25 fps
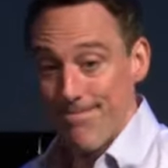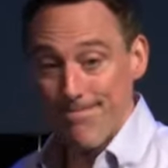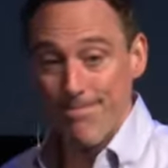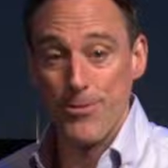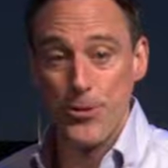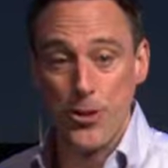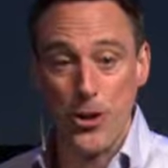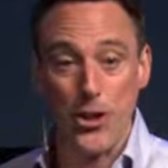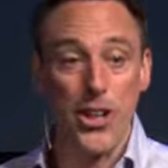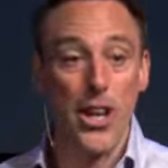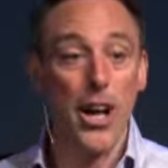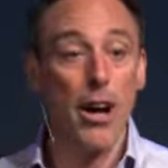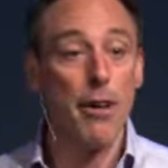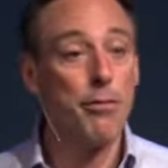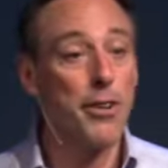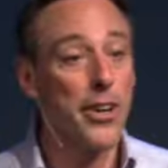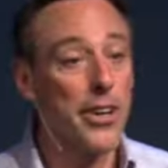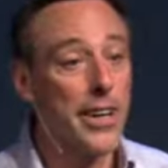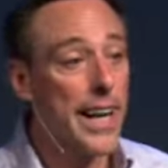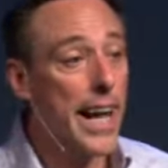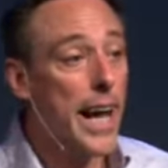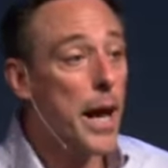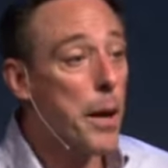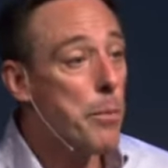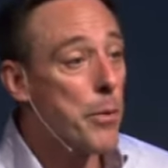to love our
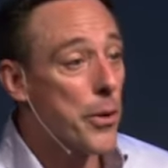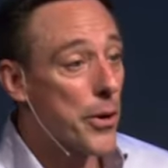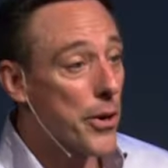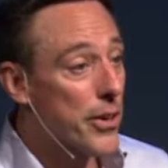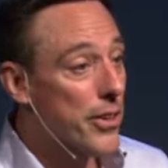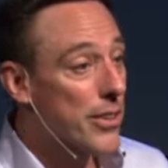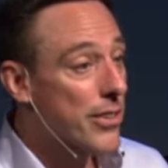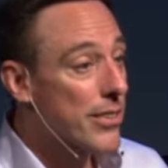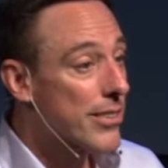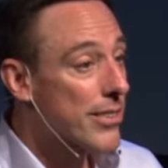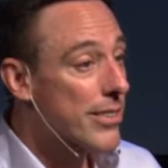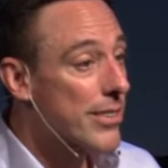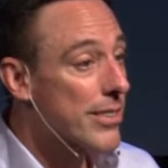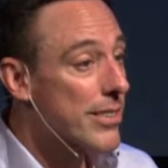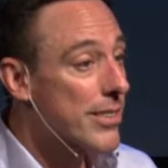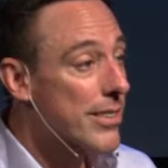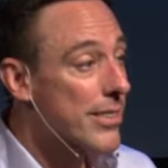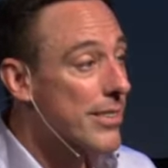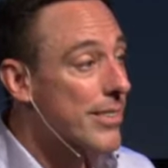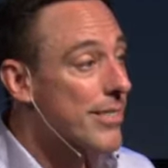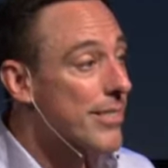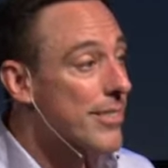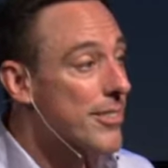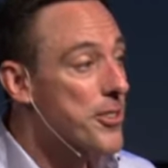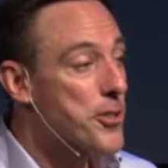neighbor,
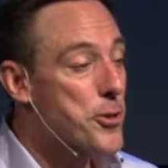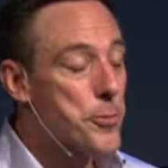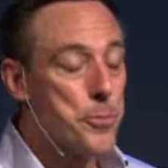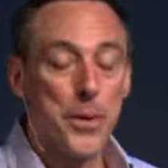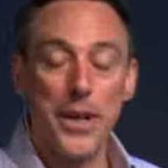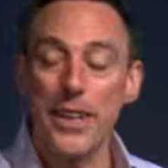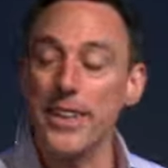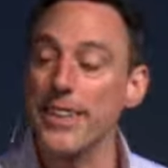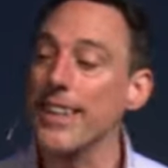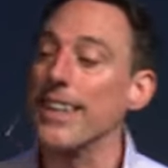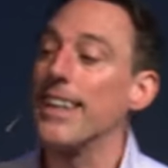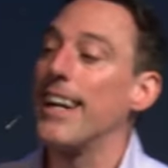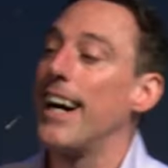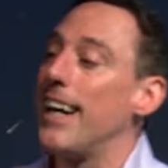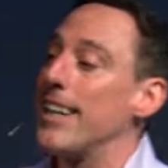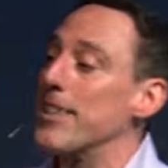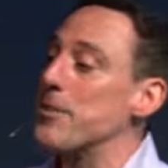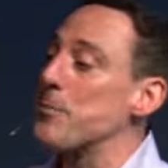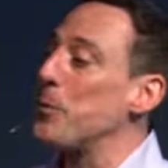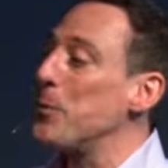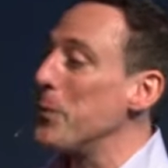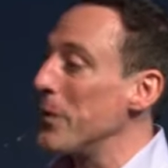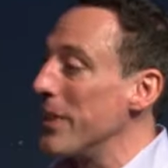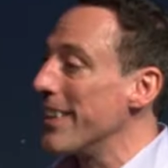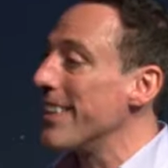to spread the
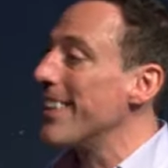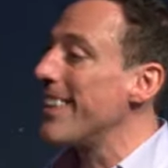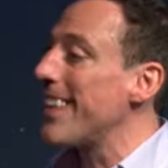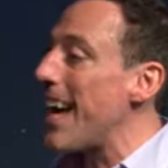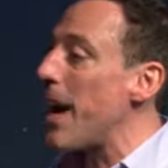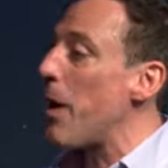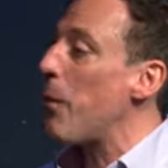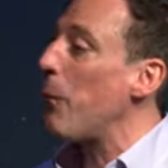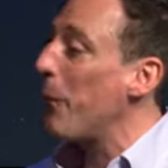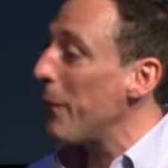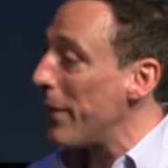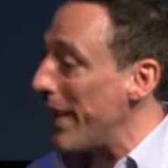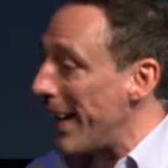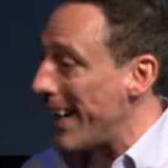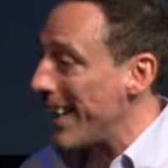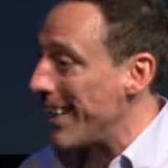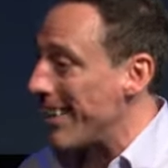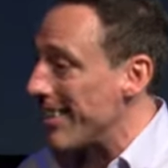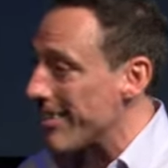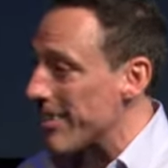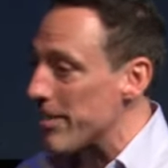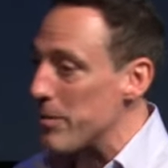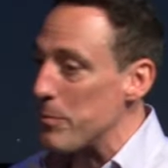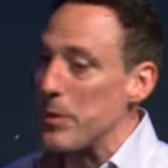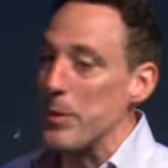gospel in that way
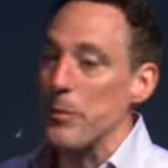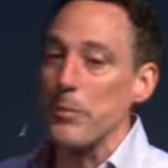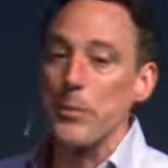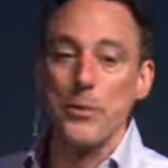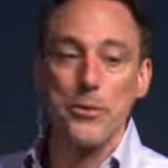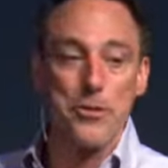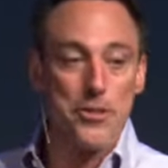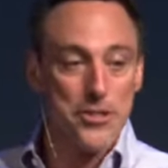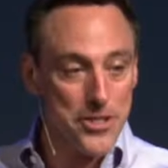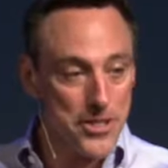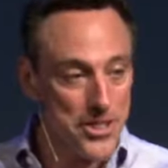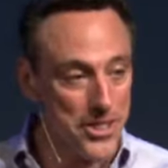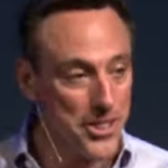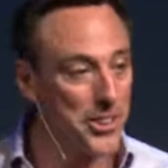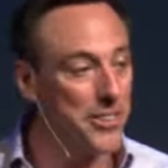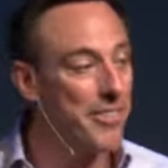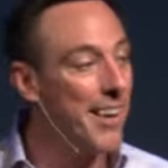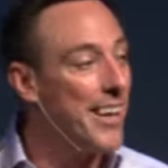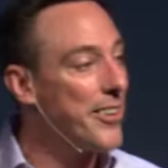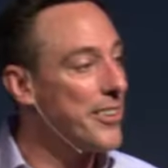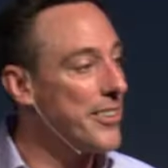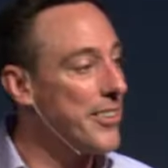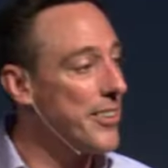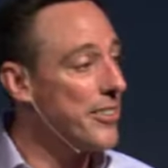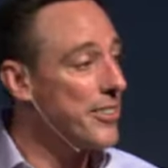to the people just
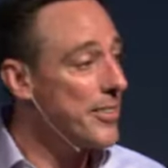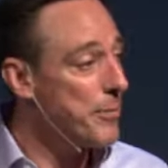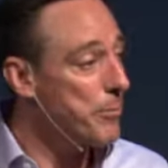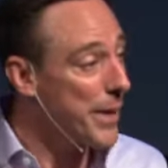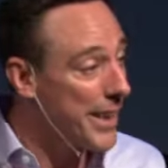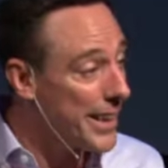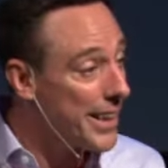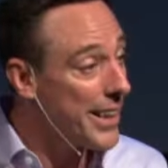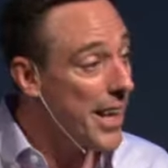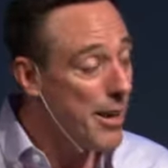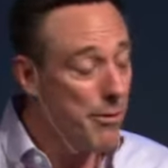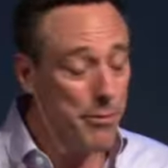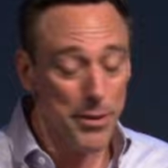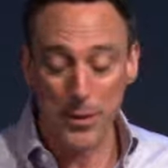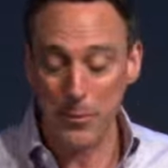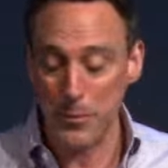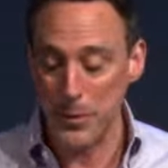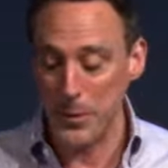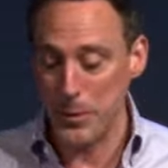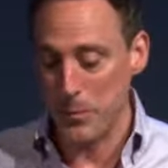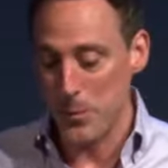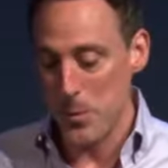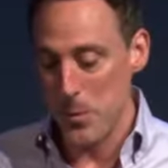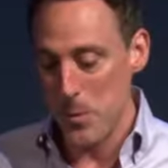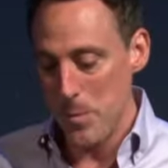around us by loving
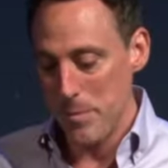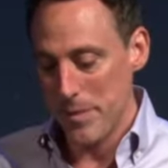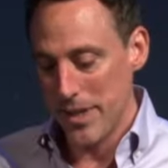people.